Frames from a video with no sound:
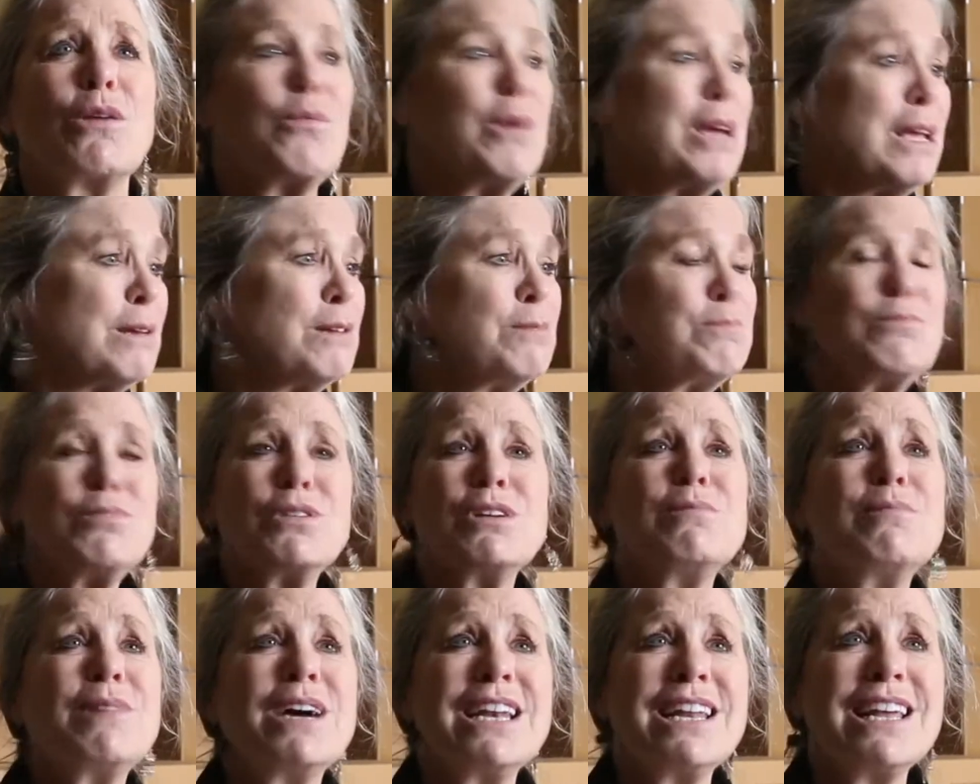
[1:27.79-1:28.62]
We
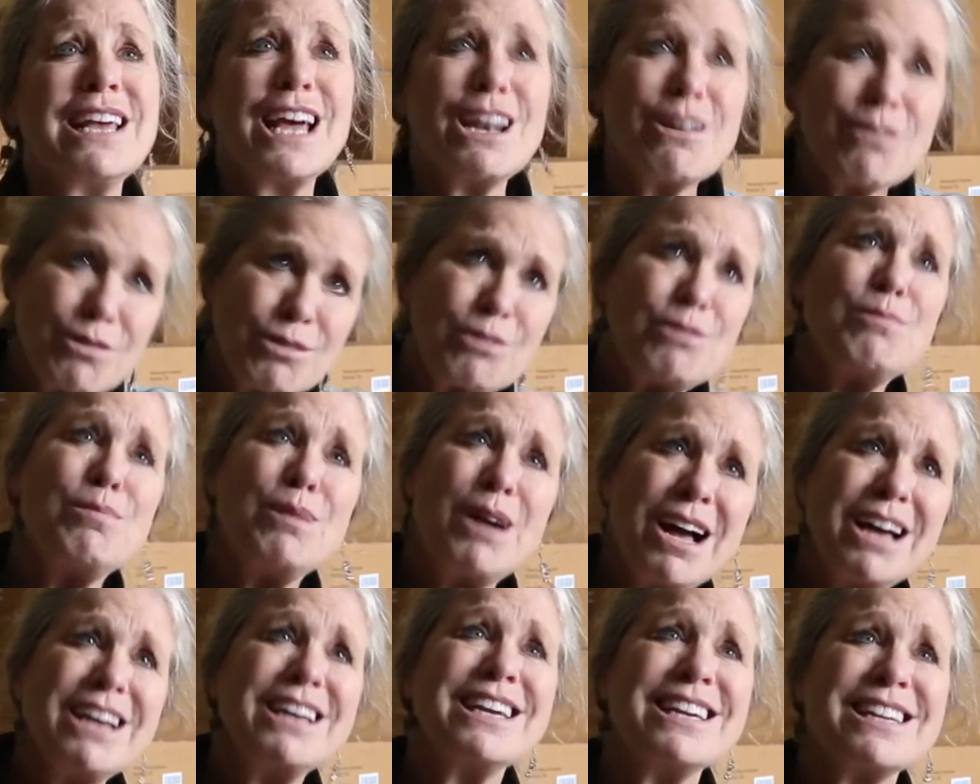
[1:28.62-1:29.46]
put money out of our own
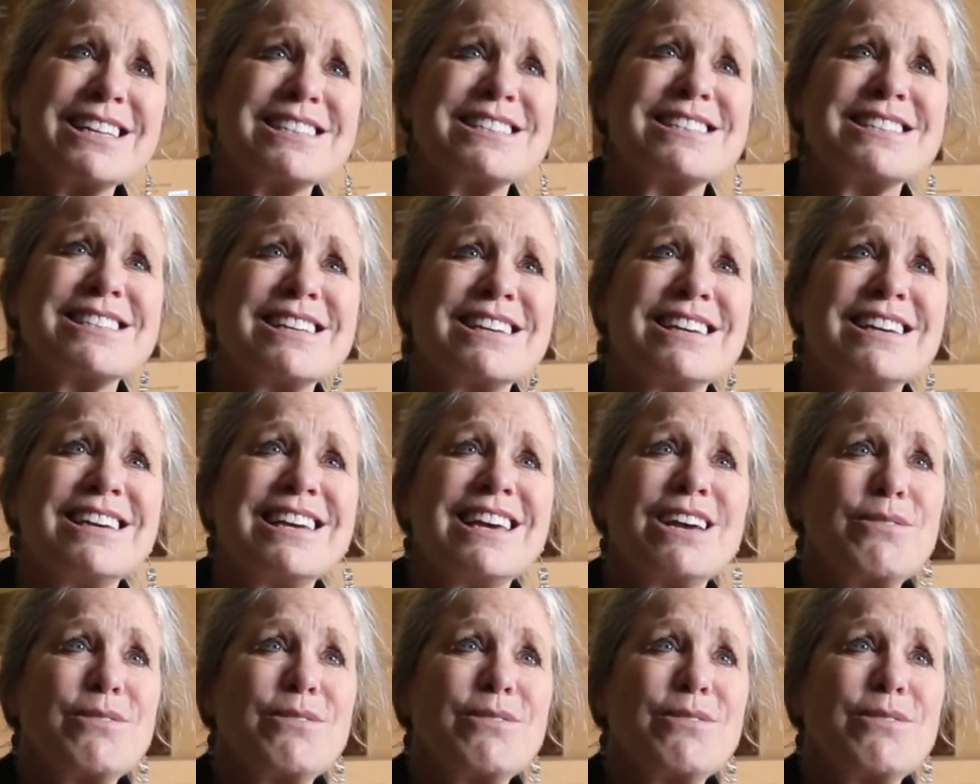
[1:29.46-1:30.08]
pockets,